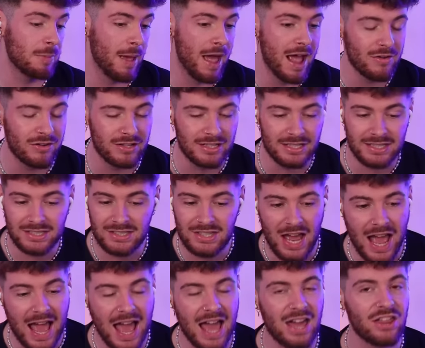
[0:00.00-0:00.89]
parents'
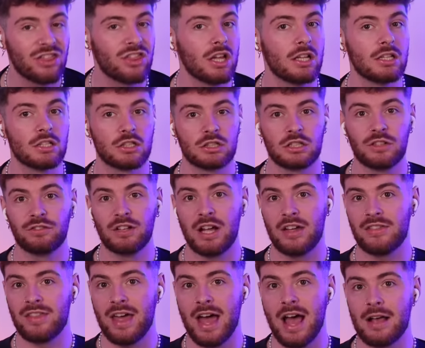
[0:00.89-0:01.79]
death and stuff
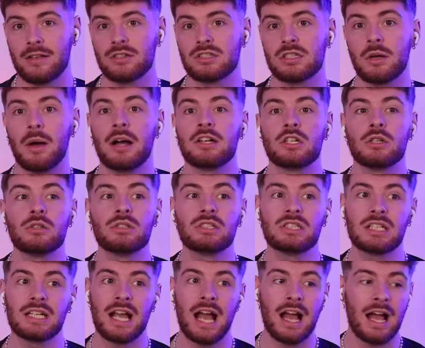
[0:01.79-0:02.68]
like that. So I do
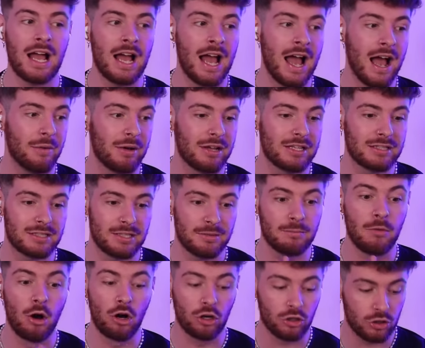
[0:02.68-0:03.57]
see how it's
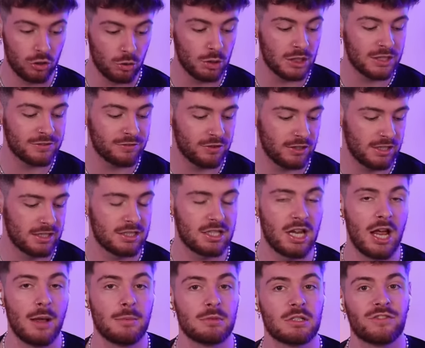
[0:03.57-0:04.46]
more useful in
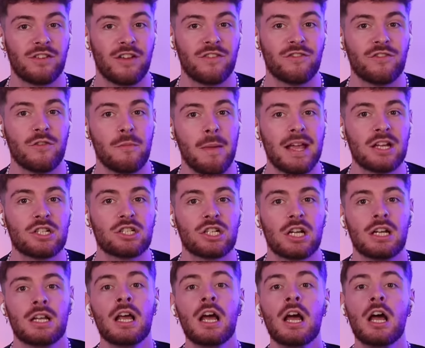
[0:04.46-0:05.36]
terms of
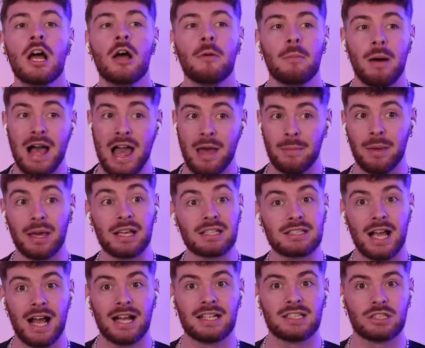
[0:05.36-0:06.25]
information, but I am
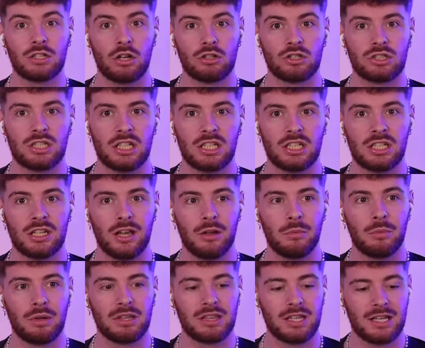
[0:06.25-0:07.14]
excited to
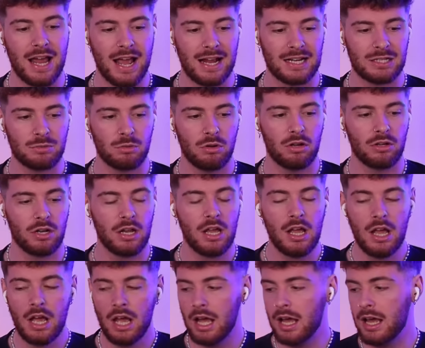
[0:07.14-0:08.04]
continue with the next one.
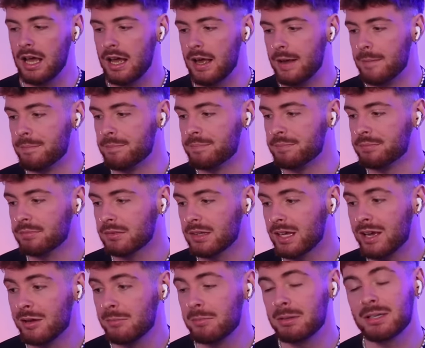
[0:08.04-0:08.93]

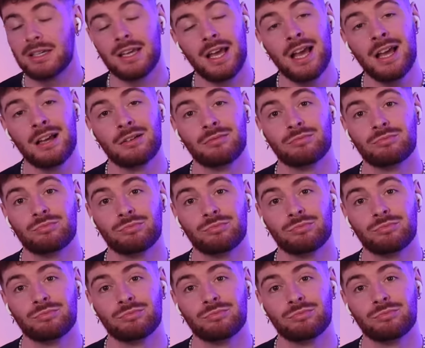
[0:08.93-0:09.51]
But yeah,